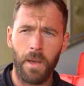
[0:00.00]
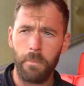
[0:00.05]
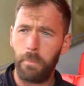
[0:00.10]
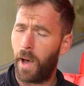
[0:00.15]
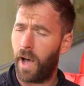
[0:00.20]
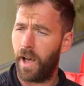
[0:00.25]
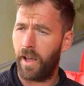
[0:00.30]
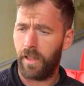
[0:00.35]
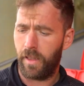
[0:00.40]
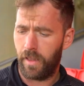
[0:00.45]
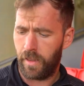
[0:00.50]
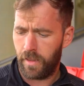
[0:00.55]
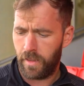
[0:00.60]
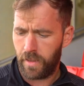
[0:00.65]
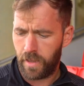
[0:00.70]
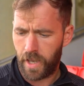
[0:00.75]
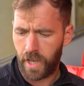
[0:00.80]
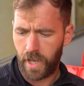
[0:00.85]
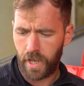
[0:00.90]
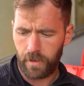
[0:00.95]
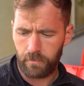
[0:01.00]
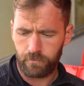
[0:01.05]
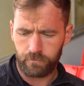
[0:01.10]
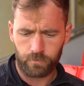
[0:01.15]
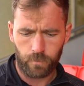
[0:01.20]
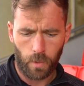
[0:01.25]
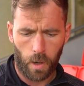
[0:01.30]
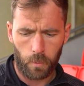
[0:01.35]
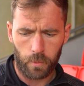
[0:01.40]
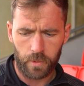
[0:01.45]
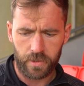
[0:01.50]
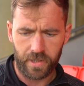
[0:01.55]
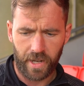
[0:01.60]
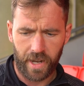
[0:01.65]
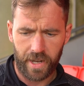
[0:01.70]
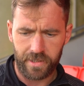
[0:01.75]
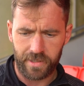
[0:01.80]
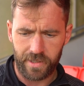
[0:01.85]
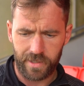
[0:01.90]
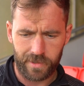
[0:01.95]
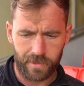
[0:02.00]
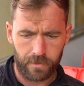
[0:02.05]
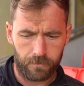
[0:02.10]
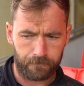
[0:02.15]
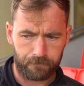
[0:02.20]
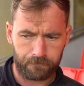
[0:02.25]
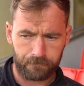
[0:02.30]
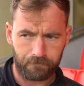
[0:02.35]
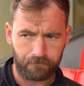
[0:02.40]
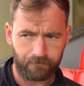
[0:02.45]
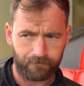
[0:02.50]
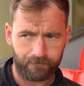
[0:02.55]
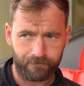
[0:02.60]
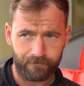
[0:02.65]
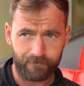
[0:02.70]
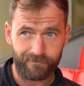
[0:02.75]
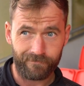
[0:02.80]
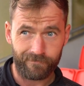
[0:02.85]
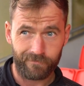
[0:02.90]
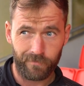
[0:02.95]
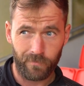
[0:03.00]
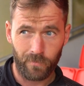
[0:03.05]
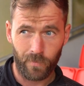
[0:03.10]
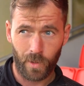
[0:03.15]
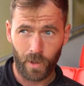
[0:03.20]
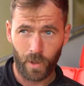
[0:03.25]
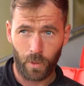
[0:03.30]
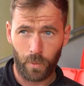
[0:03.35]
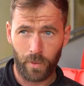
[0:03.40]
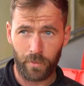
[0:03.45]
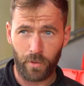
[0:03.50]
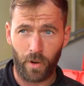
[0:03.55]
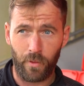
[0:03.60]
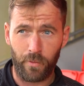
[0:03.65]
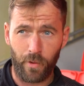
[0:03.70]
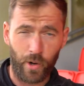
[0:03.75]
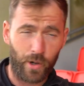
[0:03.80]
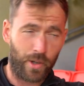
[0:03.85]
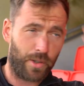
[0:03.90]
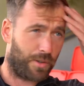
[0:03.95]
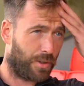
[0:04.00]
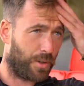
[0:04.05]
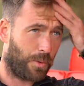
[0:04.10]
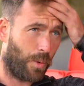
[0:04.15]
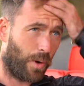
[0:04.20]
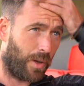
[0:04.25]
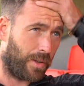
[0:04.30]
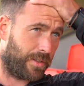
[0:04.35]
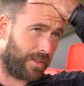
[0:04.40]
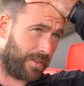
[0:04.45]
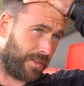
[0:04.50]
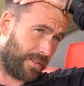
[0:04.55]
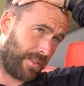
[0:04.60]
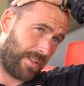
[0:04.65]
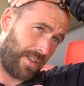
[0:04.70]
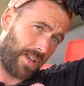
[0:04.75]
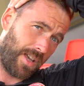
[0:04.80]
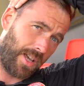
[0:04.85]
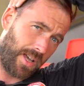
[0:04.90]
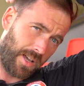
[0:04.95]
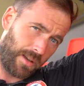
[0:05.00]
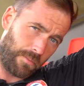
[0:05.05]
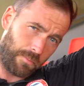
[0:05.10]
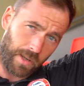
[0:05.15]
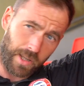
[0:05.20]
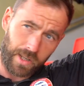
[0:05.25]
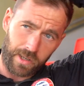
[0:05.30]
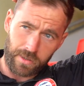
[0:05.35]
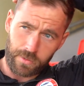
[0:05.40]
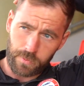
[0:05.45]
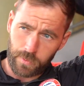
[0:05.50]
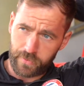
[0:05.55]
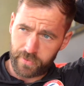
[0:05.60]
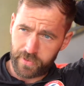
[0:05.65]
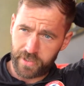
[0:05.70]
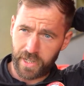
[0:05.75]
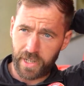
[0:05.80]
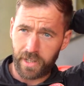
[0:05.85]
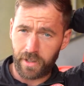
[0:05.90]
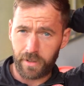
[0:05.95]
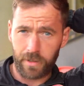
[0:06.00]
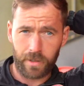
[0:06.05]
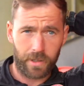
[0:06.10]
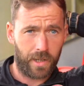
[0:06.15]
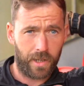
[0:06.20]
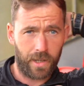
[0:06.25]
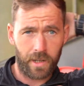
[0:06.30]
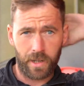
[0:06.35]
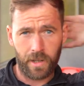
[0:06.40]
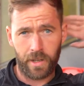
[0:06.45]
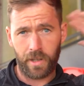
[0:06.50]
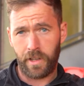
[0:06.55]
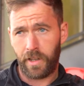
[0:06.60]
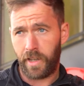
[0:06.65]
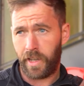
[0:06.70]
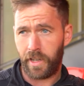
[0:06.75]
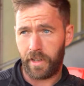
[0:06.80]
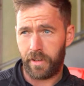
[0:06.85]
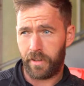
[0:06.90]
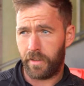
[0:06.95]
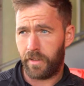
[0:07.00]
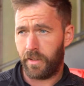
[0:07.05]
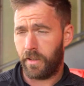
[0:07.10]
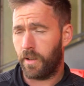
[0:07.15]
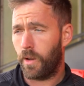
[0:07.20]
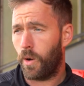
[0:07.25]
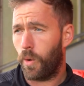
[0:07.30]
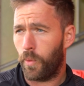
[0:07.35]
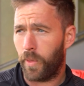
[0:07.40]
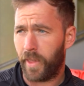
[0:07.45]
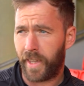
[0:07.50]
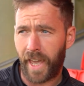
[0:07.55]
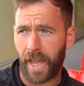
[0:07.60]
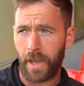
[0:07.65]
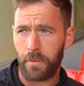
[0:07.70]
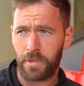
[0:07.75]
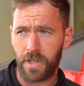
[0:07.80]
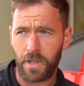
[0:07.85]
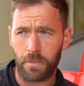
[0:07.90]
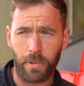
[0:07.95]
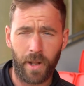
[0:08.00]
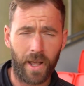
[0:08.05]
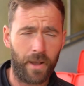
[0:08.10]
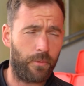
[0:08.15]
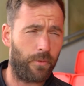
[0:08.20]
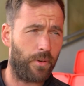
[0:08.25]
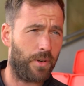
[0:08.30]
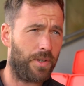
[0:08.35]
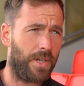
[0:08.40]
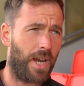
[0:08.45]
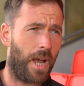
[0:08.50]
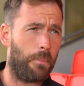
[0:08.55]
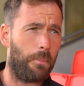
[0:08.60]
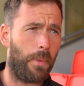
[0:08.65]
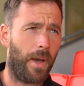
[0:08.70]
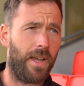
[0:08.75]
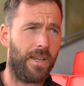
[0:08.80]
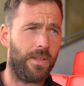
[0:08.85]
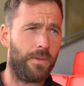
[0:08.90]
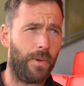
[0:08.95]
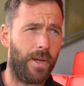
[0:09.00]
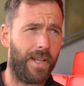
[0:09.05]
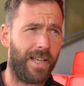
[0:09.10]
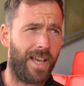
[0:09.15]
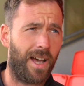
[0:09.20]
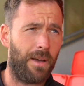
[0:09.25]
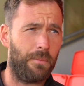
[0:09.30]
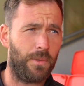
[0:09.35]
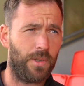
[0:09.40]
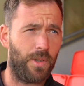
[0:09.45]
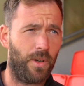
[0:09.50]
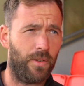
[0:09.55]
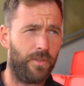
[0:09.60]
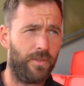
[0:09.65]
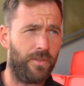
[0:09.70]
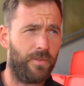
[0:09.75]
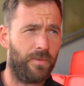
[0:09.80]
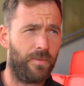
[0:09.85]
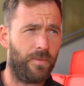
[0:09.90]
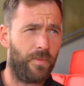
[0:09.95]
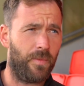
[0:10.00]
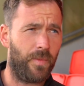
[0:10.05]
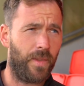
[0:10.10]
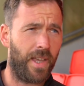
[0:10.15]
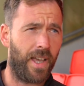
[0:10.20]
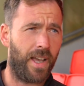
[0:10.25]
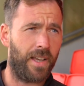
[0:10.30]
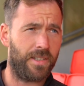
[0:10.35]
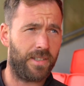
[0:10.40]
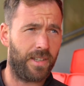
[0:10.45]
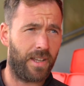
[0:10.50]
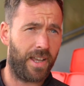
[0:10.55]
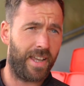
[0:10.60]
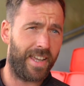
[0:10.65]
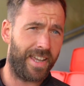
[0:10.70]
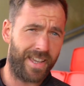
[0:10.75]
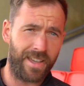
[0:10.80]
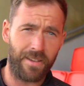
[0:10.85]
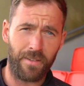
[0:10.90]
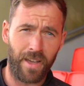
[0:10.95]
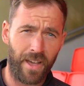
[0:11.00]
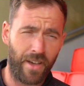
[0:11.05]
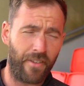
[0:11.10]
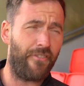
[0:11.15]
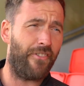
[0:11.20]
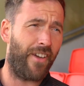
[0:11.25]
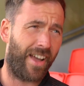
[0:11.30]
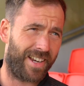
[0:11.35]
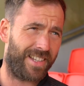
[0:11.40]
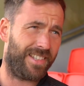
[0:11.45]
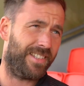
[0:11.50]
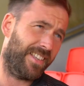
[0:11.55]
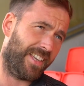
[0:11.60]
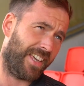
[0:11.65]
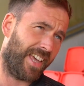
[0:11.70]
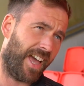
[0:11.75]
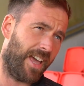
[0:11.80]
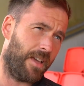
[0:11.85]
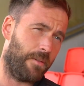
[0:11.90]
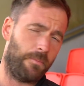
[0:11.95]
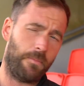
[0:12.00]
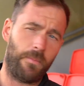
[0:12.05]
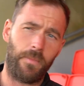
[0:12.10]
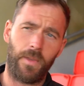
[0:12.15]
but what I would say is we've got a very good squad, and as we've seen in all the games he's played for us, Jack Bates, when he comes on, he affects the game,